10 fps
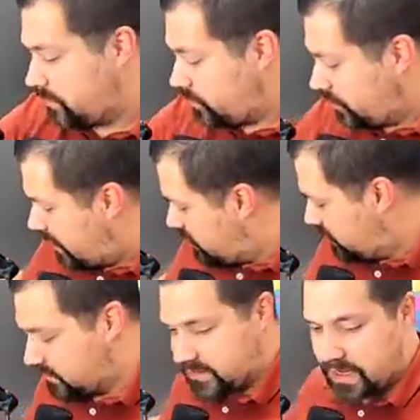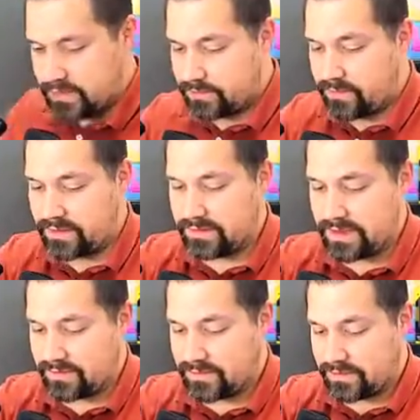to pull that in the slot is
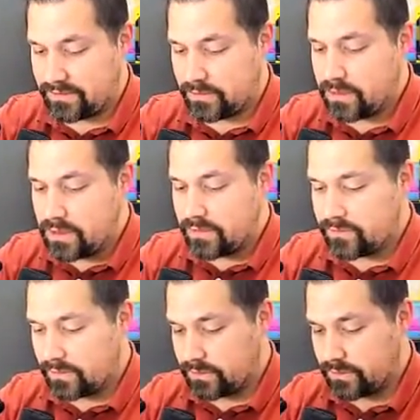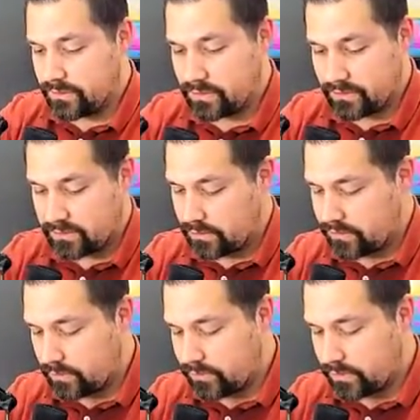fantastic too. So let's go
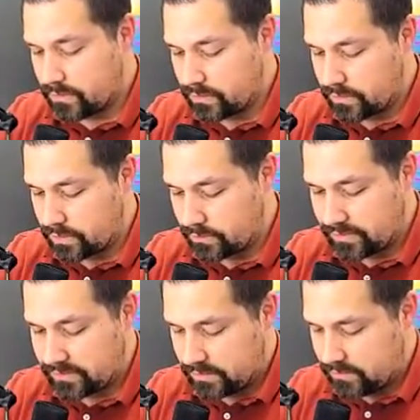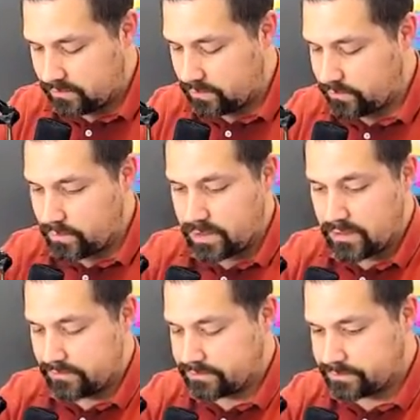this way for the code card, makes it easier for you.
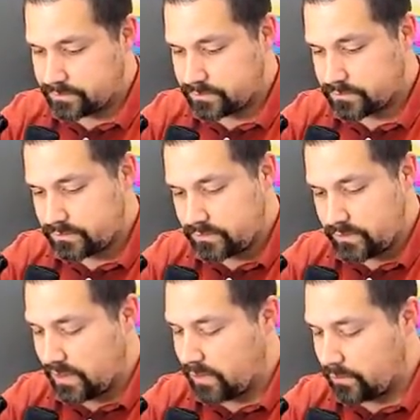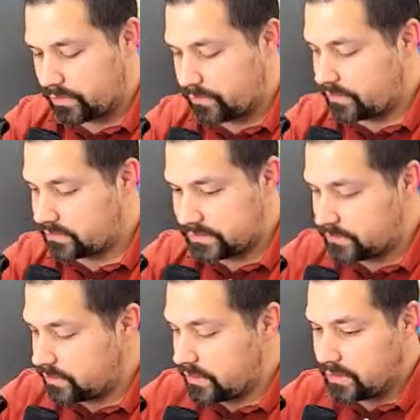And we're going
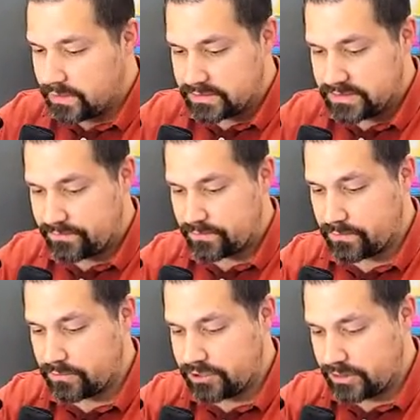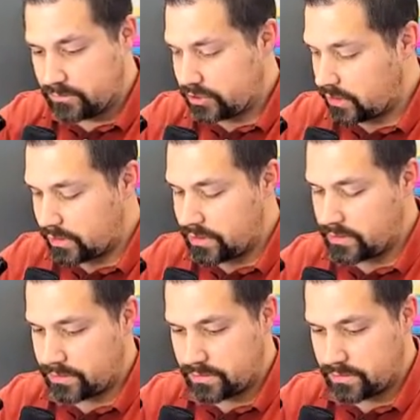to sift through Chimchar,